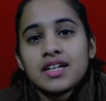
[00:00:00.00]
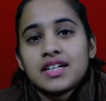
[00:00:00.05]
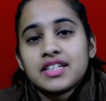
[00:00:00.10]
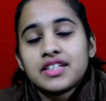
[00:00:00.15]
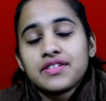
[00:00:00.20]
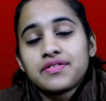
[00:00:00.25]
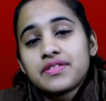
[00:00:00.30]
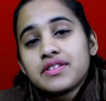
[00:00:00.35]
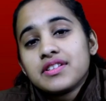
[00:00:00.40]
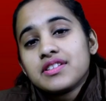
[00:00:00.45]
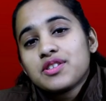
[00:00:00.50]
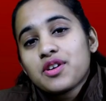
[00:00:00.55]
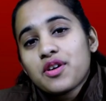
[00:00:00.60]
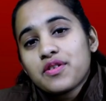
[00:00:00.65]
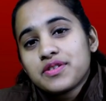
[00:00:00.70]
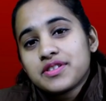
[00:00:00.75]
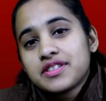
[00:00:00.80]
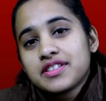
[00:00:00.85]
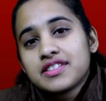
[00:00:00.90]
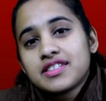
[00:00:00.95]
Defence
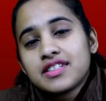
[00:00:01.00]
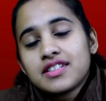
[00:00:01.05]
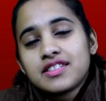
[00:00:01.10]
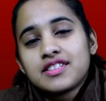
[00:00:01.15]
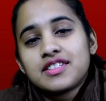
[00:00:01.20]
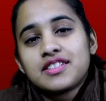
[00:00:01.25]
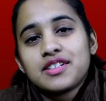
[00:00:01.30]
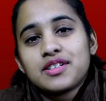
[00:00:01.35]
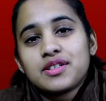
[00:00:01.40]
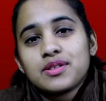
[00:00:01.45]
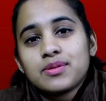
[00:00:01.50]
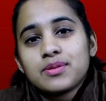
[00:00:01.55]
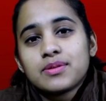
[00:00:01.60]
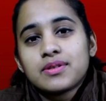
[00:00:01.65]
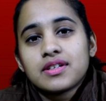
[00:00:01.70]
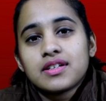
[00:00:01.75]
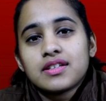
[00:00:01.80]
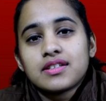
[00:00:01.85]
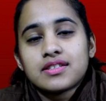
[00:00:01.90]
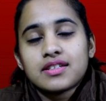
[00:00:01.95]
Officers Institute
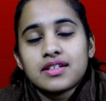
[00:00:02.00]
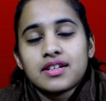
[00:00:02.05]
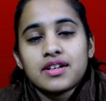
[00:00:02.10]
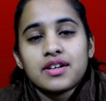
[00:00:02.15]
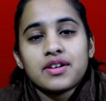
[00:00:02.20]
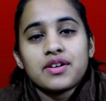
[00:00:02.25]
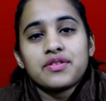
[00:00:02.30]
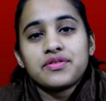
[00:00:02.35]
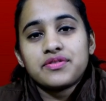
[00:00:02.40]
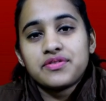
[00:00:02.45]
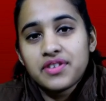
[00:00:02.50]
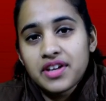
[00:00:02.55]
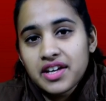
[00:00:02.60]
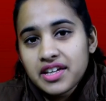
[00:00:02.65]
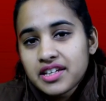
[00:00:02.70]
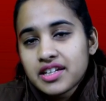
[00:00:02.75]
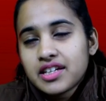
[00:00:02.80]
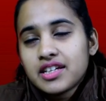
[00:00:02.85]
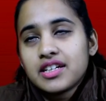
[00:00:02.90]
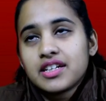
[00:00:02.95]
is a
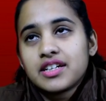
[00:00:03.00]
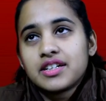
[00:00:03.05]
very,